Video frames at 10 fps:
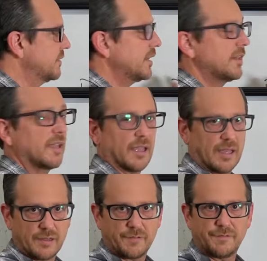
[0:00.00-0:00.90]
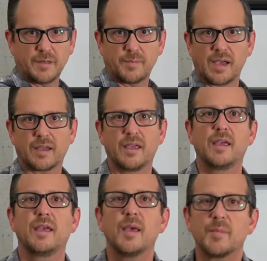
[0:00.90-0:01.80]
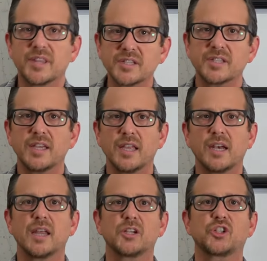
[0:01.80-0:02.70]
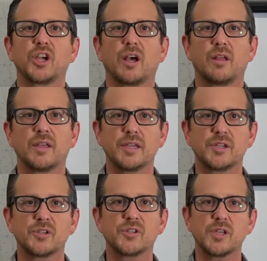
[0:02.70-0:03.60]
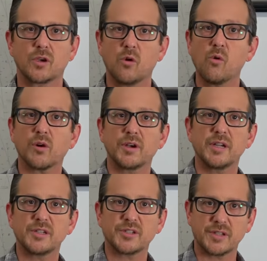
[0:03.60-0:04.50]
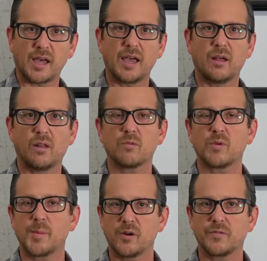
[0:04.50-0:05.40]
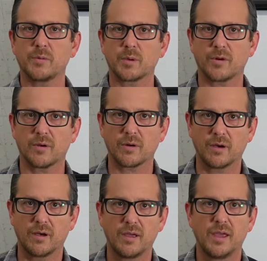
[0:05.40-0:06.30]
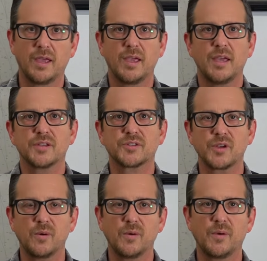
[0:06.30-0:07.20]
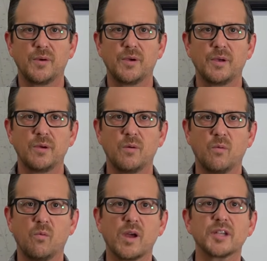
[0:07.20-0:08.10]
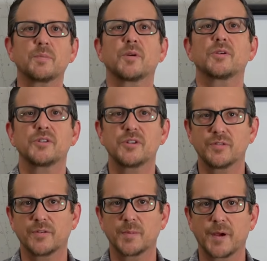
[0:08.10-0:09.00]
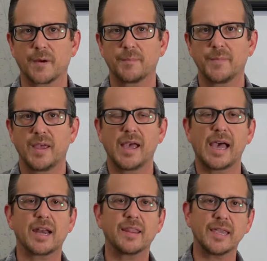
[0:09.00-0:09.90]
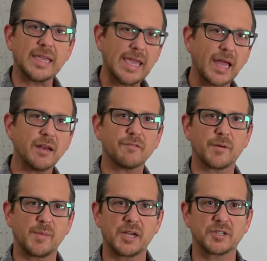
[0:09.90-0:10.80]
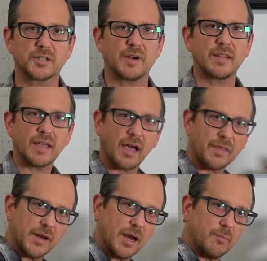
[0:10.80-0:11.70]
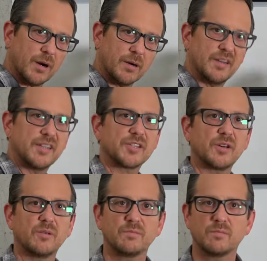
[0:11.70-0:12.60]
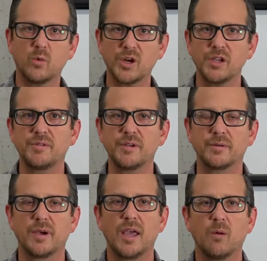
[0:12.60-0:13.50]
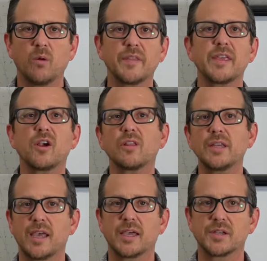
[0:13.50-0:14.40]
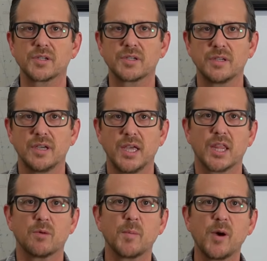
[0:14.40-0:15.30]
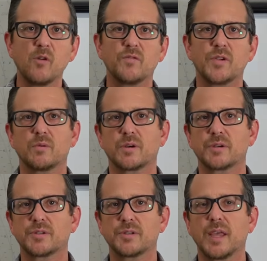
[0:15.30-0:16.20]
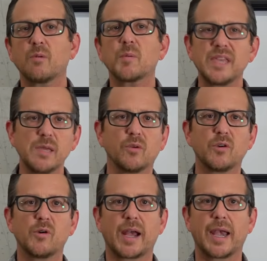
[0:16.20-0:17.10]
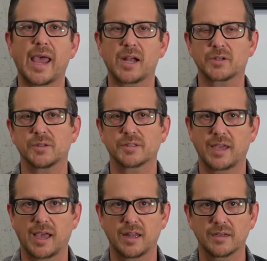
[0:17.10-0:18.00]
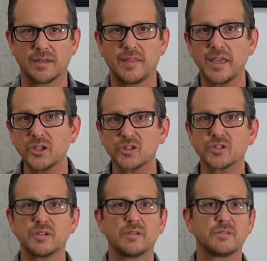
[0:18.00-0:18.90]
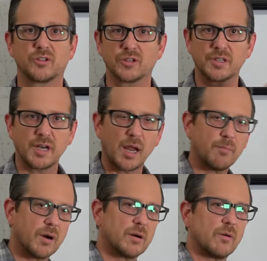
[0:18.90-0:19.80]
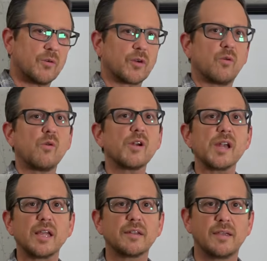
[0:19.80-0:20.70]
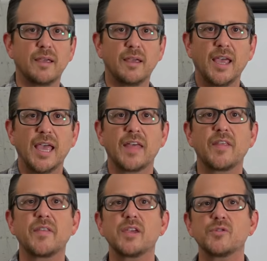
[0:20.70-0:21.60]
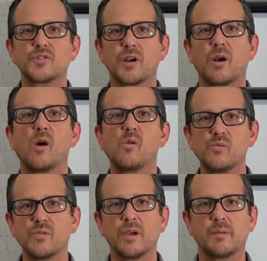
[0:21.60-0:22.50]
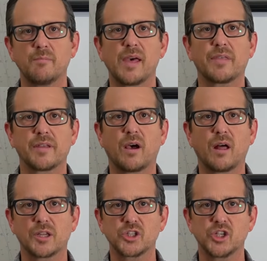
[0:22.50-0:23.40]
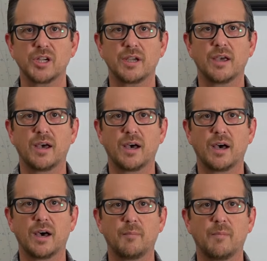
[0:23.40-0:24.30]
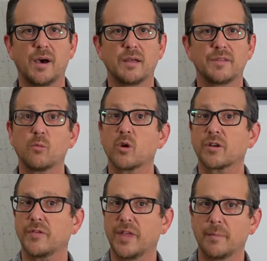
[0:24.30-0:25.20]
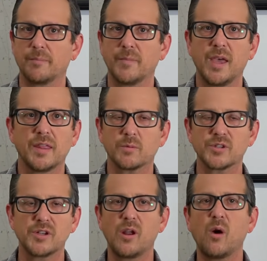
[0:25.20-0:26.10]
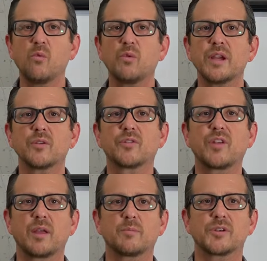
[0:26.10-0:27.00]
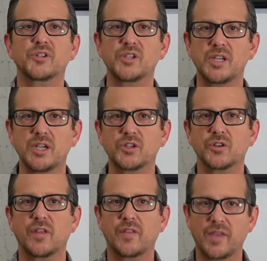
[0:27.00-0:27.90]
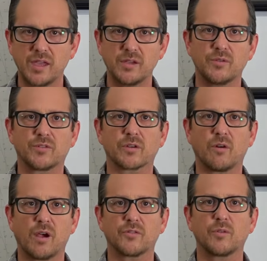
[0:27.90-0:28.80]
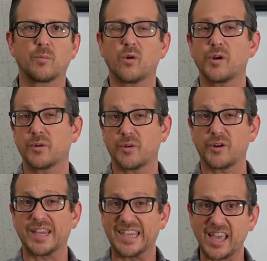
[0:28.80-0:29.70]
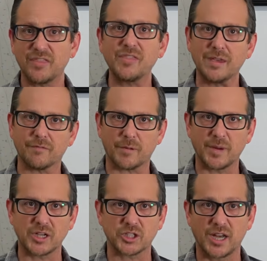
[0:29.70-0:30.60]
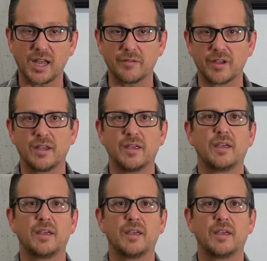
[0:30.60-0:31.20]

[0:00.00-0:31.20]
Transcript: then they can get their feedback. But this, in a nutshell, is the coordinate style remote viewing protocol. So what does a person do from there? How do they get information, right? They got the number, so what do? Well, in the early days, the remote viewers, they were people who had a natural talent, and they just took the number or the coordinate, and then they used their own methodology that worked for them. There was no real set procedure that they used across the board in order to get the information out of it.